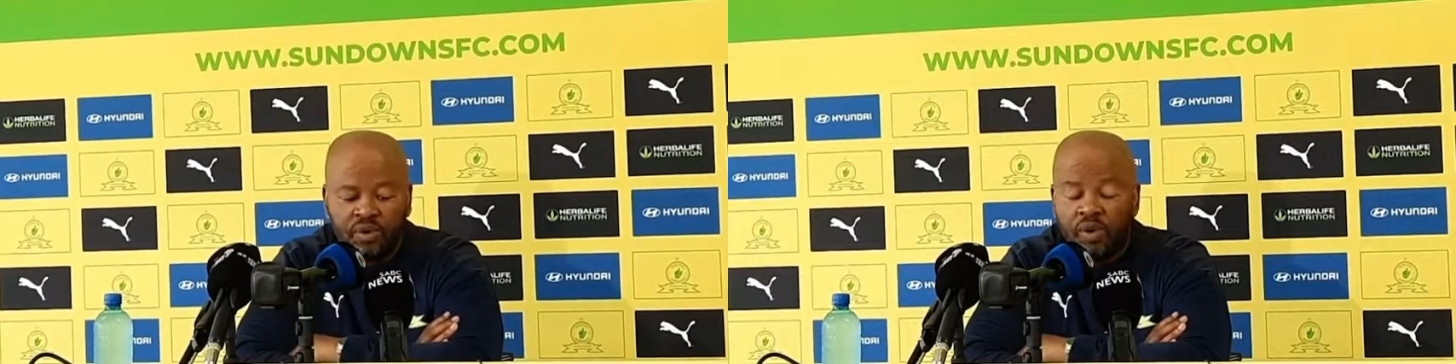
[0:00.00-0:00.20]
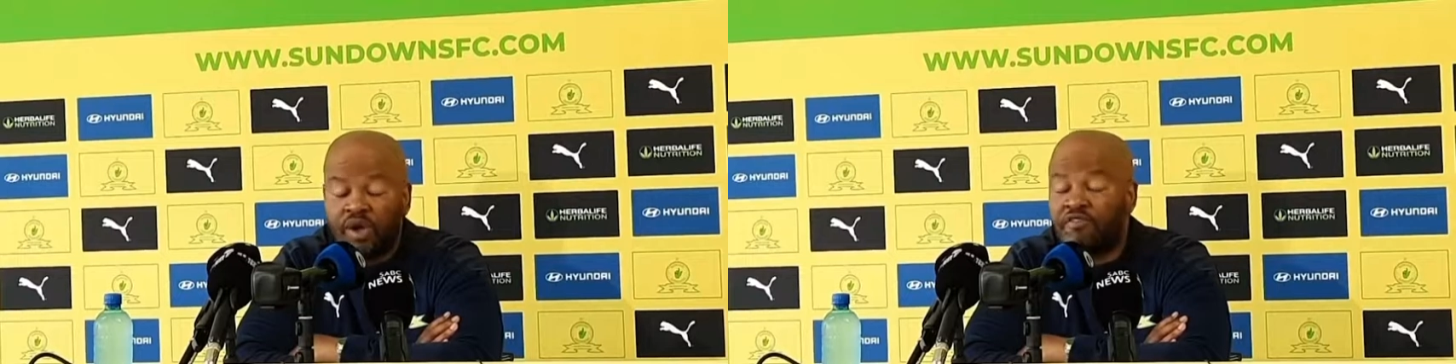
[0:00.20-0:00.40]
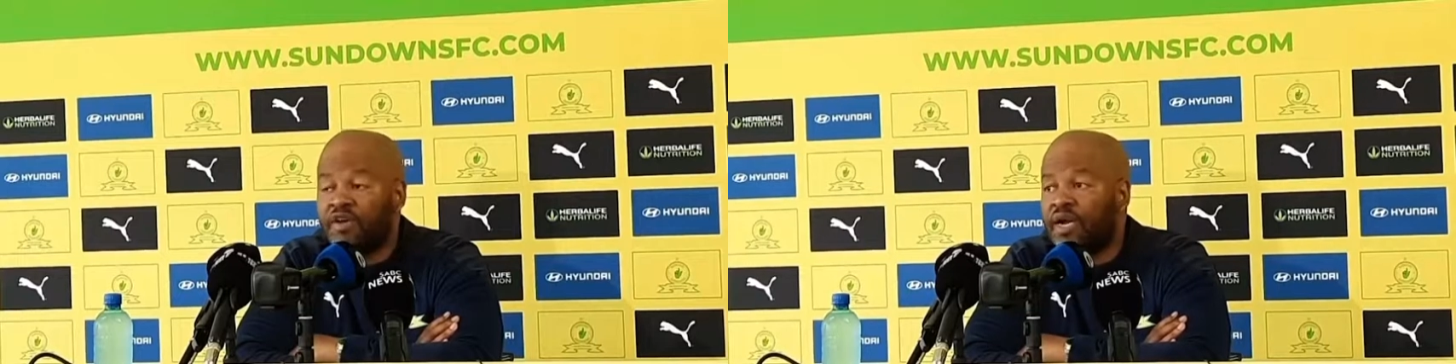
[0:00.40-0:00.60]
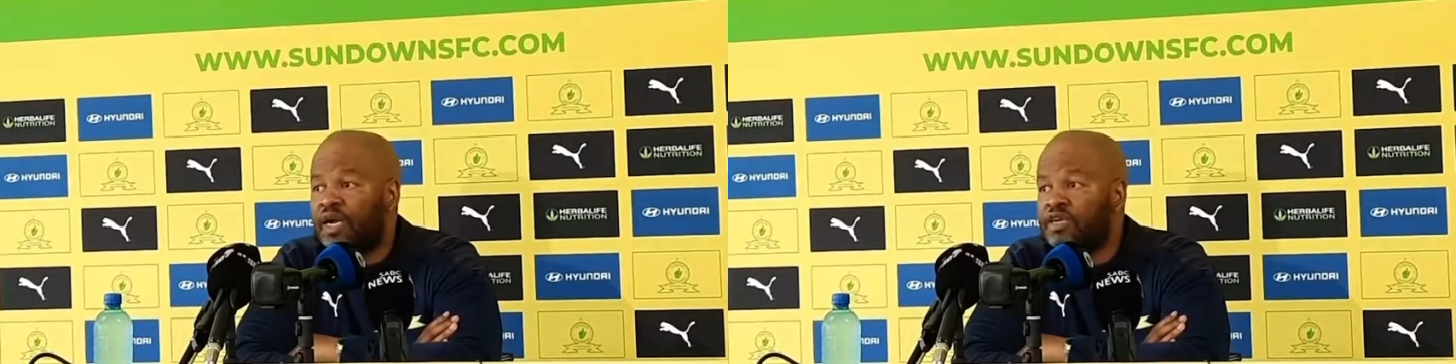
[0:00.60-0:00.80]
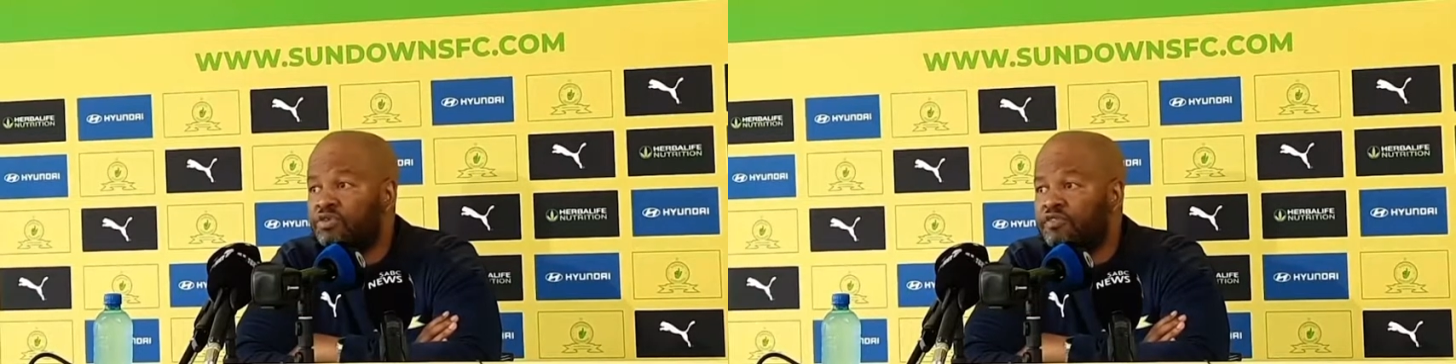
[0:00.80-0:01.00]
work very
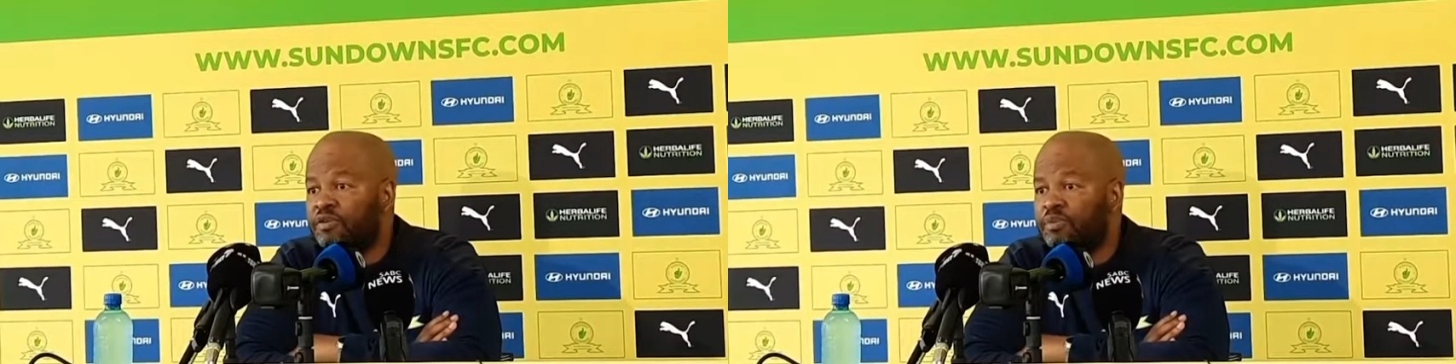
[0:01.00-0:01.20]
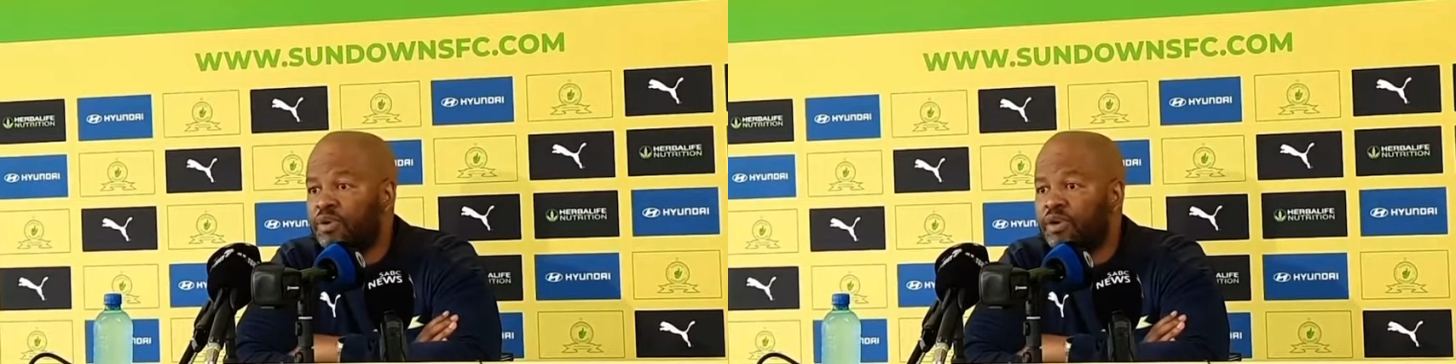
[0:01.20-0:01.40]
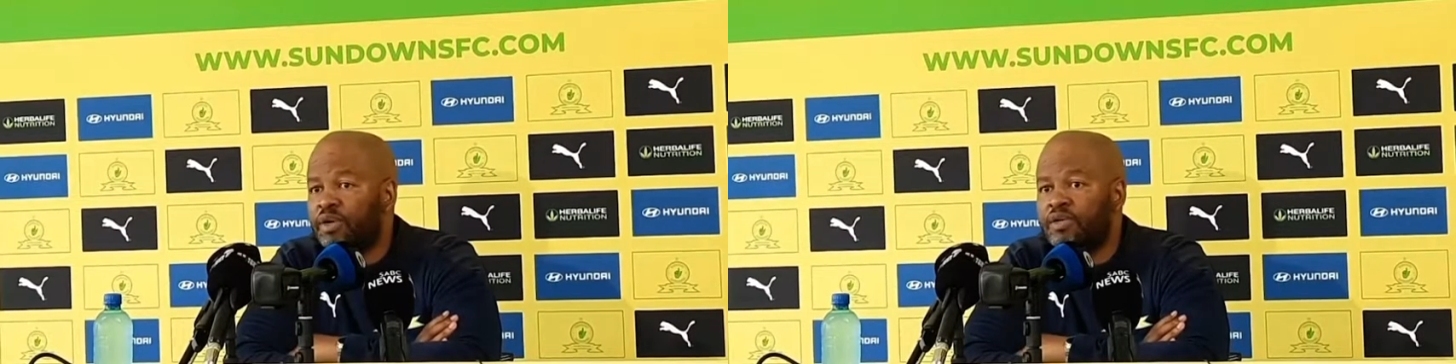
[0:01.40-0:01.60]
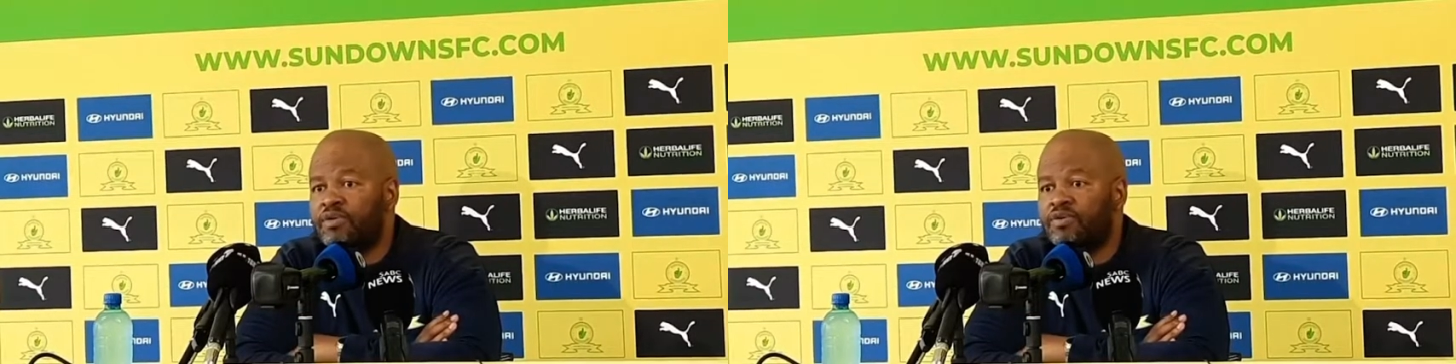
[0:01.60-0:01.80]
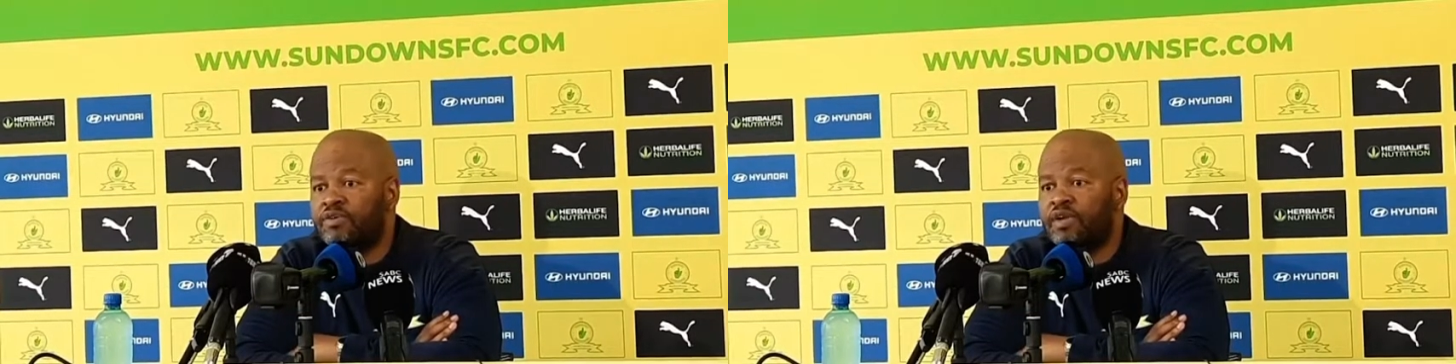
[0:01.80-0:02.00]
hard off the ball
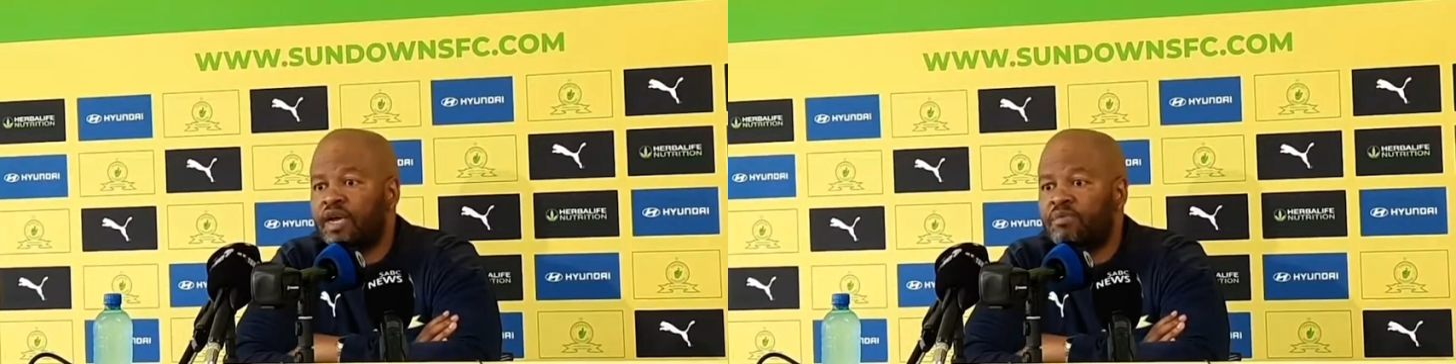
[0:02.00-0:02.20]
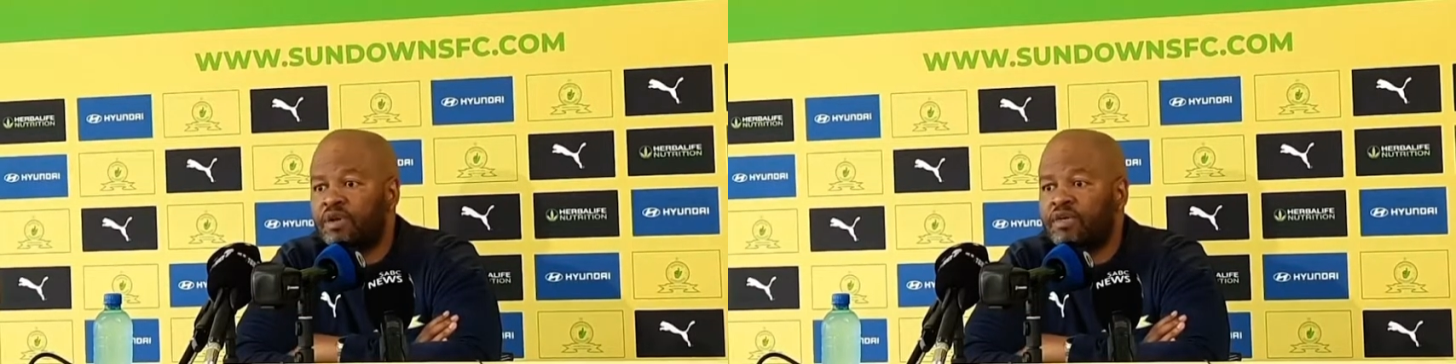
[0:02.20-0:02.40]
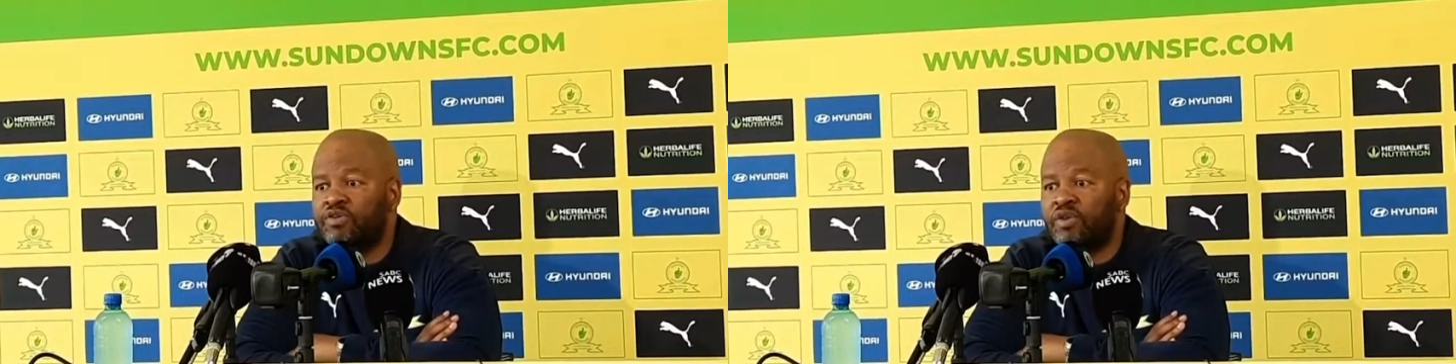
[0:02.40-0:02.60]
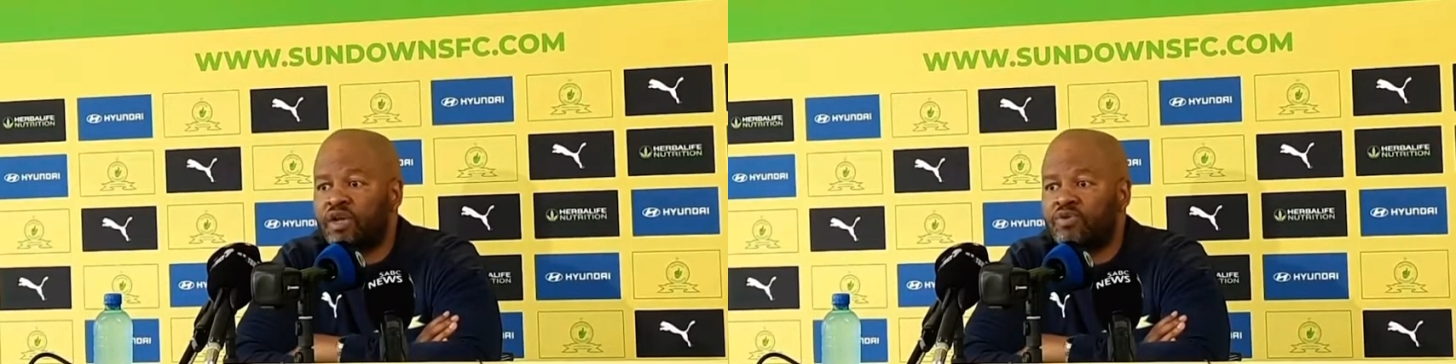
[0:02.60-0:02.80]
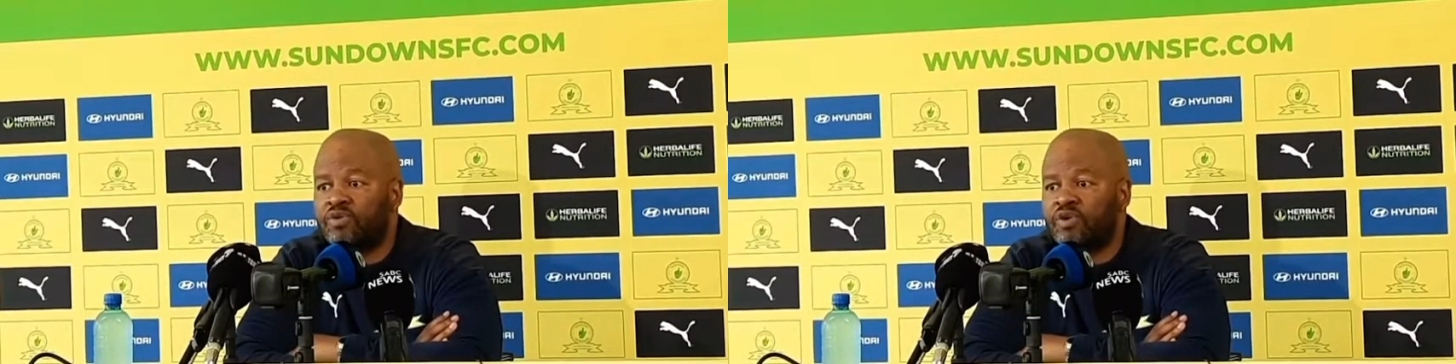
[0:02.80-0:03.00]
to try and make sure
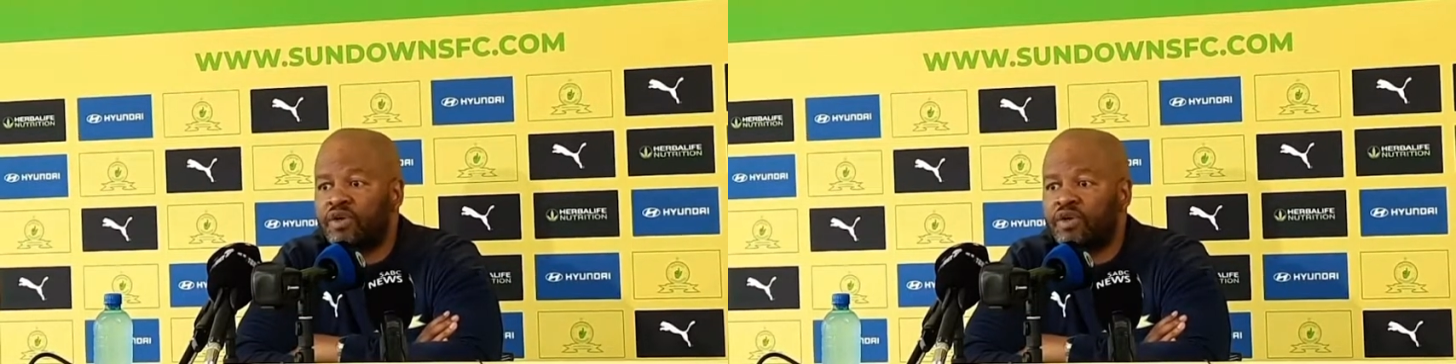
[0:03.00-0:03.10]
that we